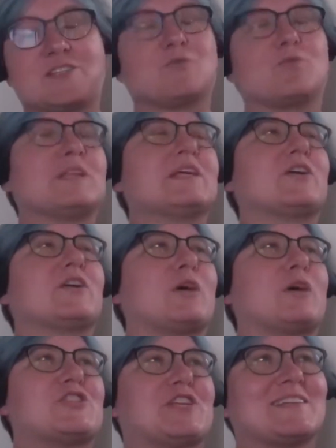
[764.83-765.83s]
a really good
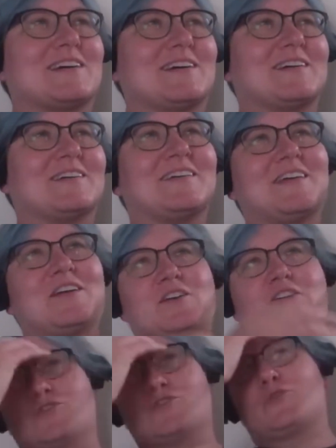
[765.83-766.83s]
question.
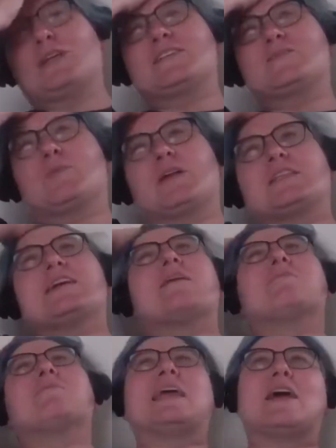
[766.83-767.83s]
Dries one
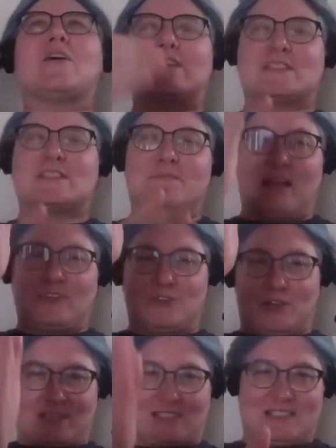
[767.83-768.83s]
time laid out this
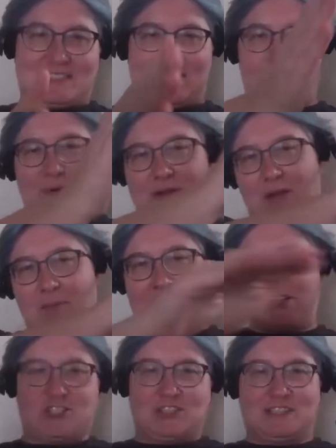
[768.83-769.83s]
matrix. It's like,
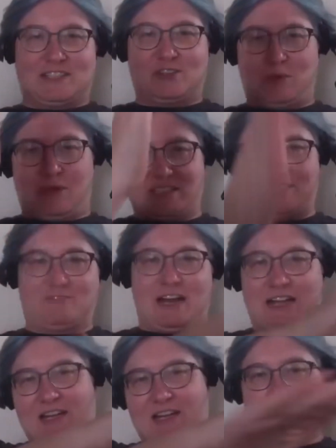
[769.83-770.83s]
imagine the screen is
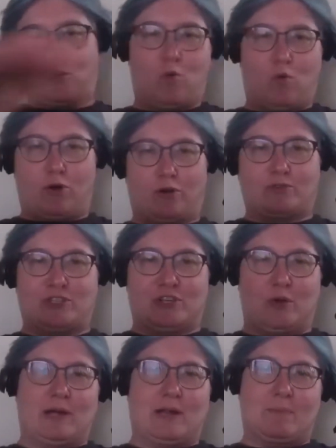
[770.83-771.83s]
divided into quarters,
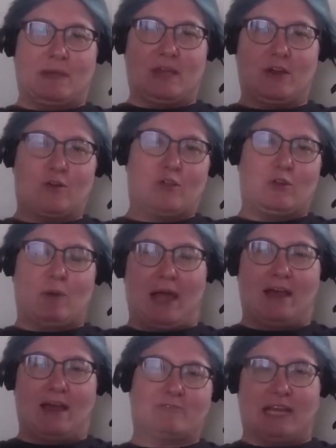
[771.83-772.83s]
and up here you
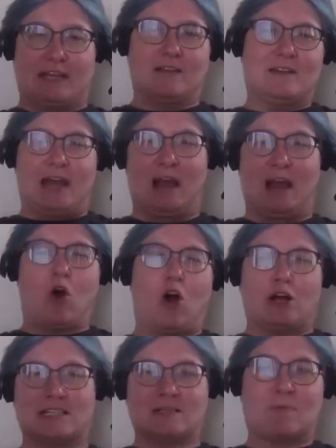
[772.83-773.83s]
have like how
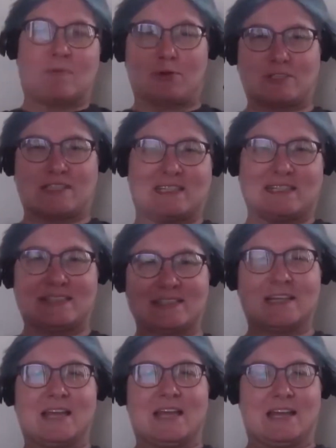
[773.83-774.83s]
awesome a person
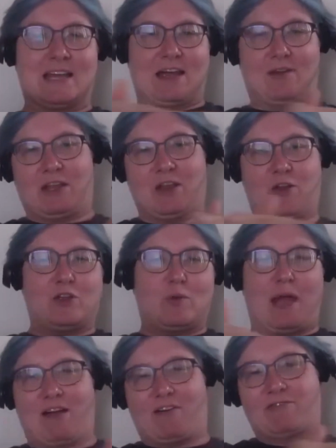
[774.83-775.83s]
is, and down here you
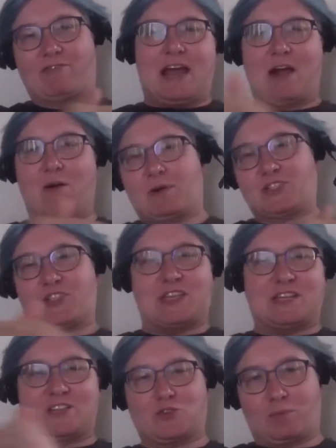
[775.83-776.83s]
have how much they
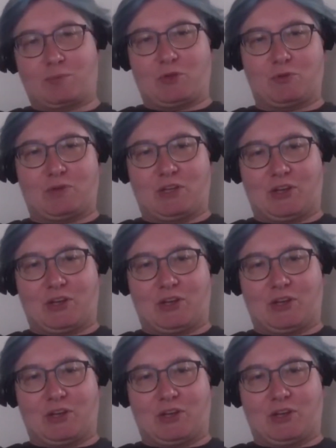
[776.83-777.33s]
contribute,